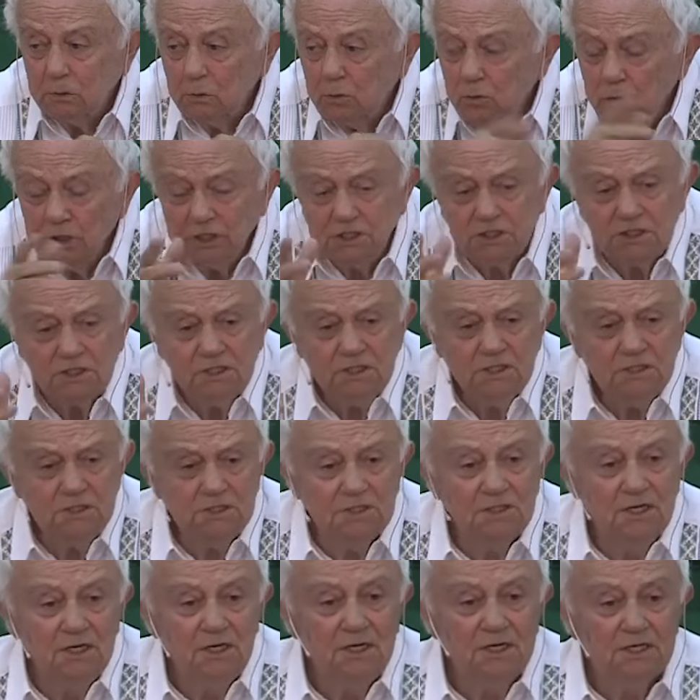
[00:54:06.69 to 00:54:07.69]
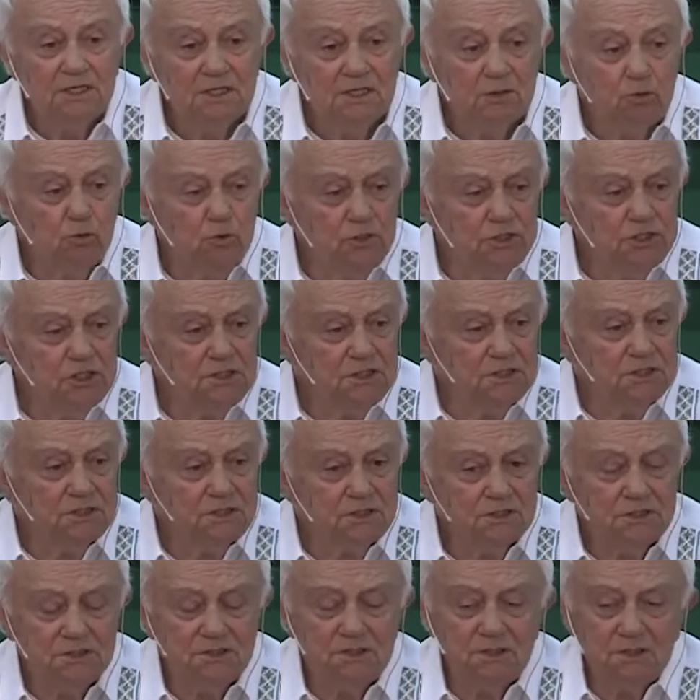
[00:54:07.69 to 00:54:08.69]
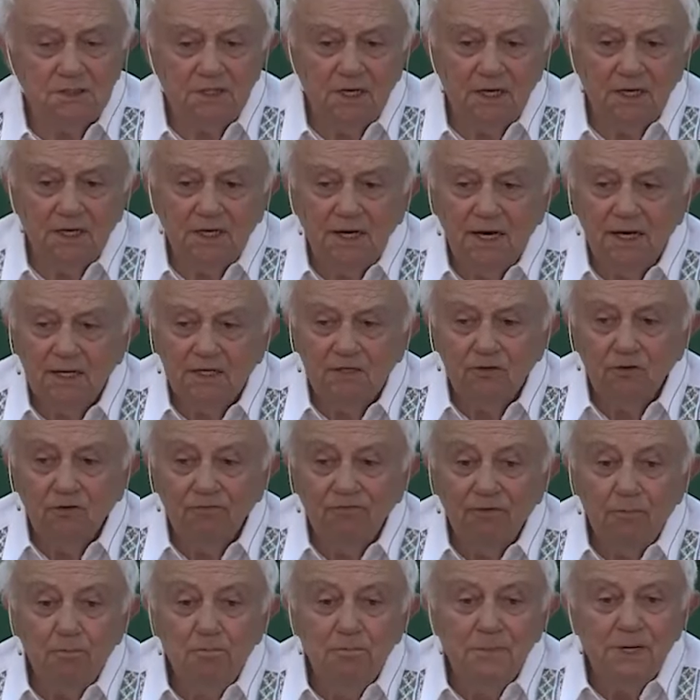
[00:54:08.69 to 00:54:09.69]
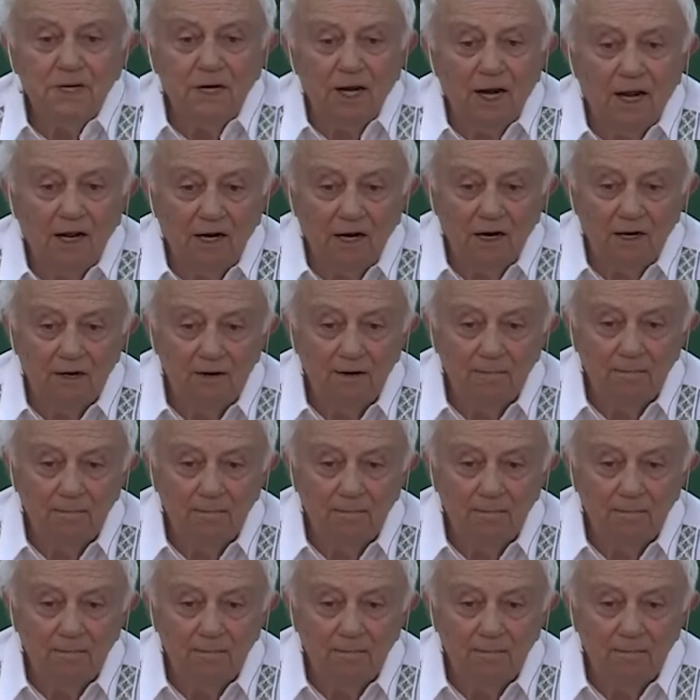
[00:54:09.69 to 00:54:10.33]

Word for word: which is, which is a kind of a miracle